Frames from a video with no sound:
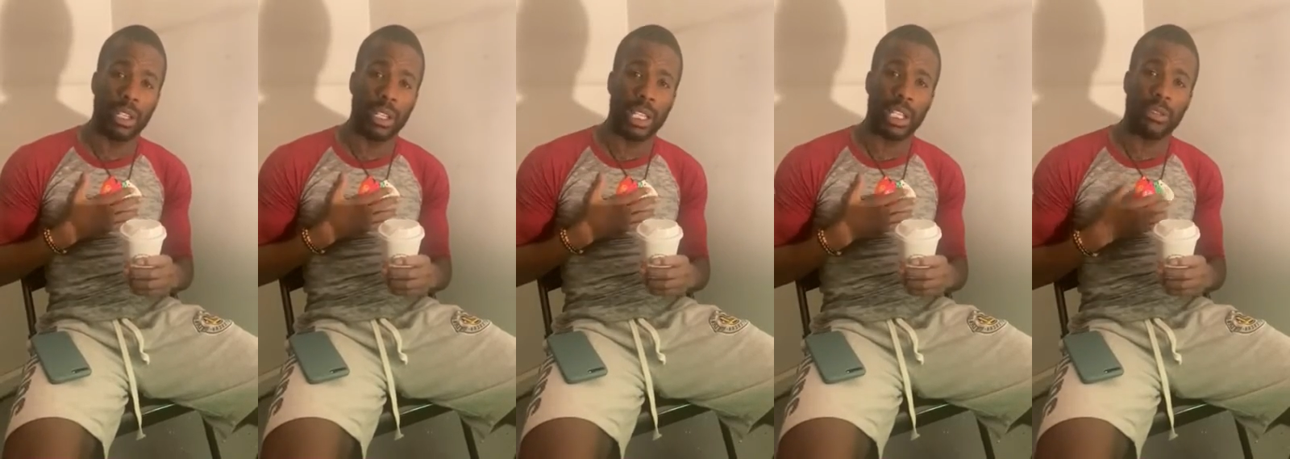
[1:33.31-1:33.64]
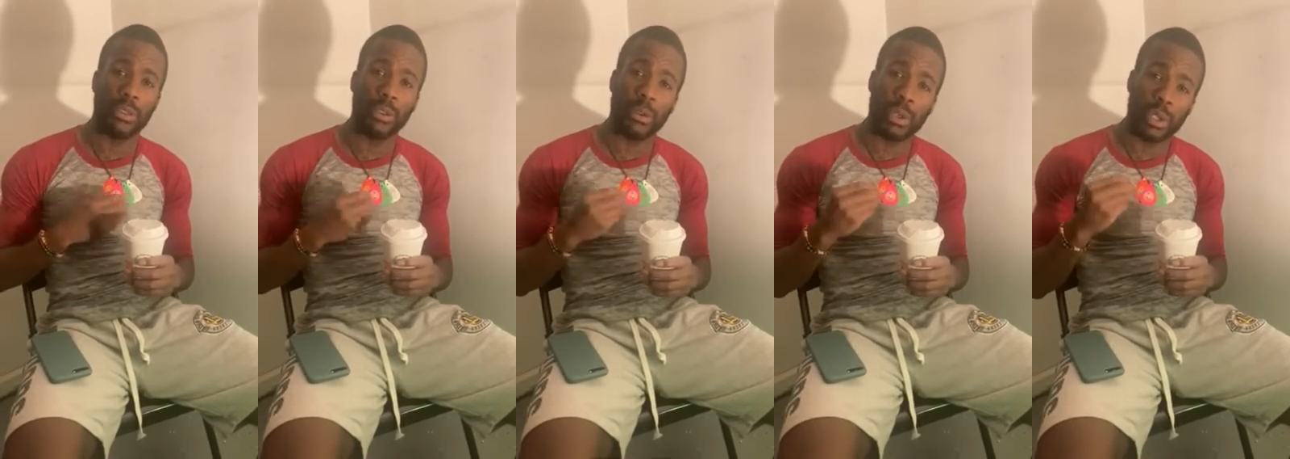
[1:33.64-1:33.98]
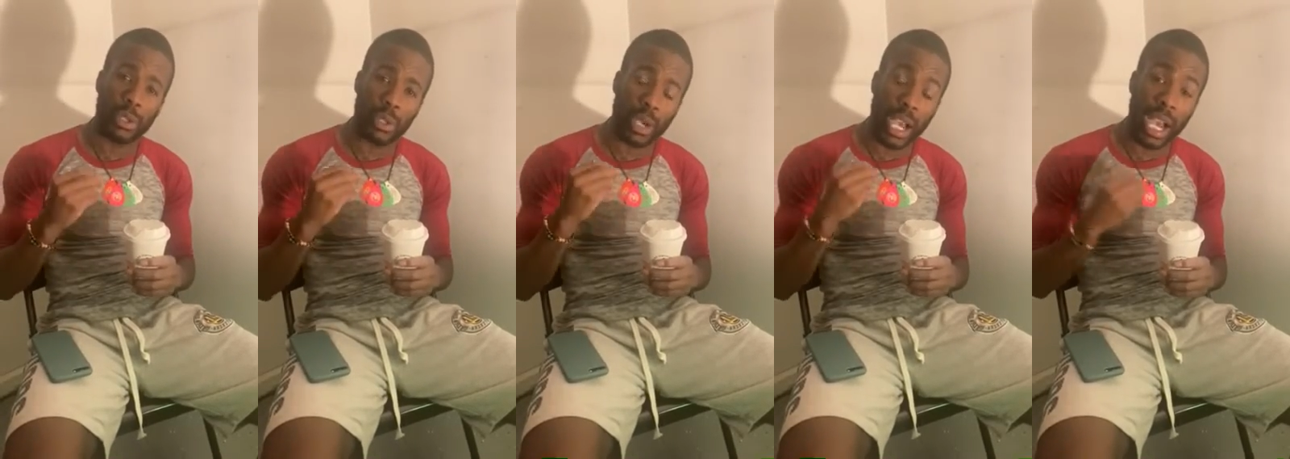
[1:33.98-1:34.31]
Let's
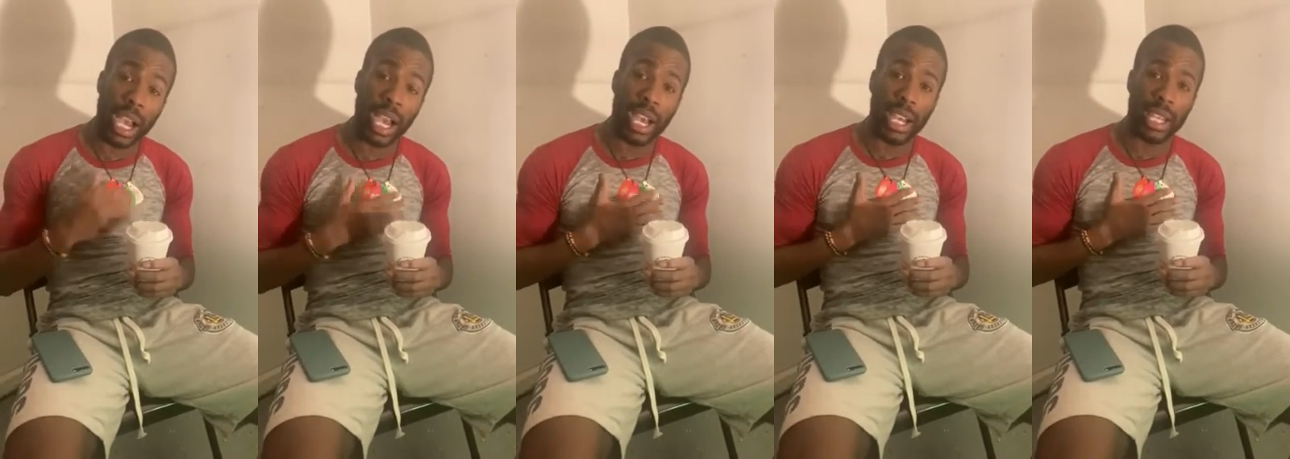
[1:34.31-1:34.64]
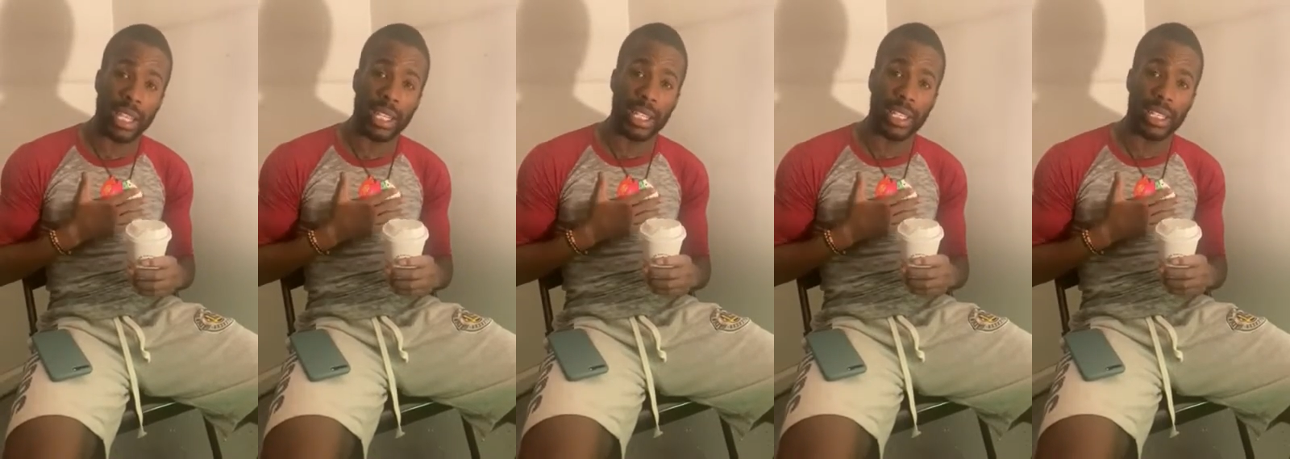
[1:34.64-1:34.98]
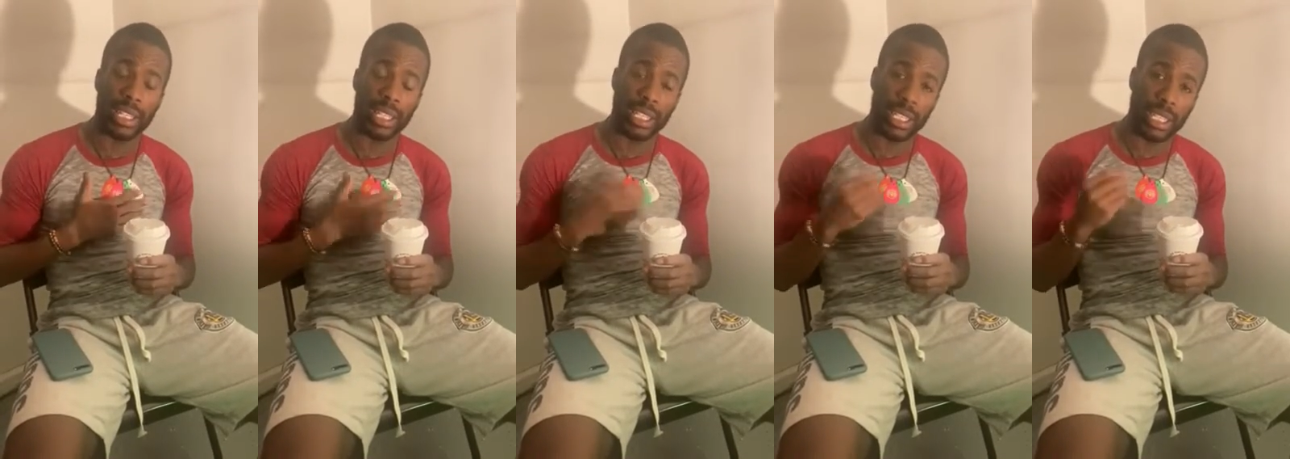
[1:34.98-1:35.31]
focus on I
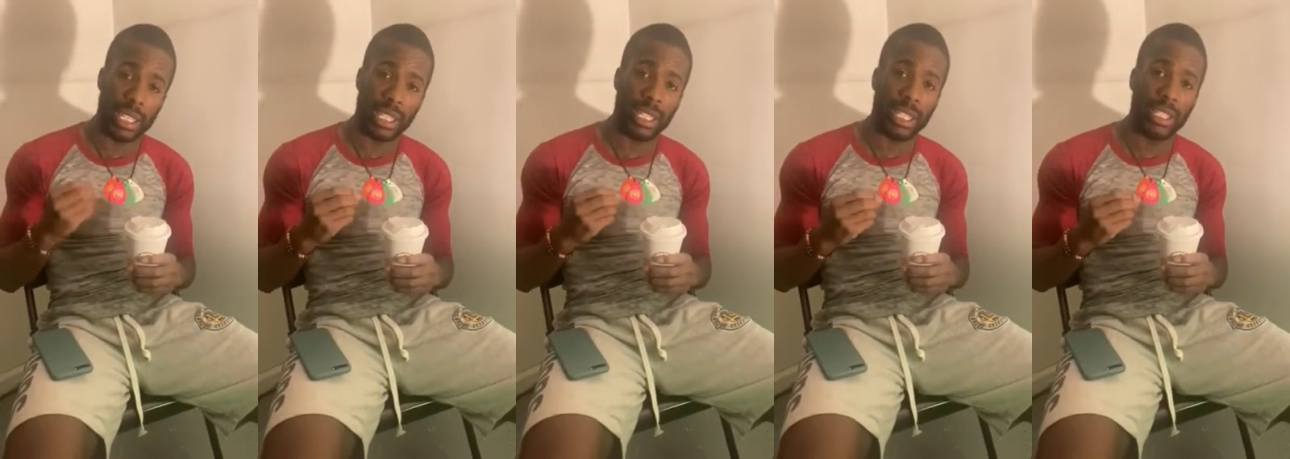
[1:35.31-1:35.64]
this year.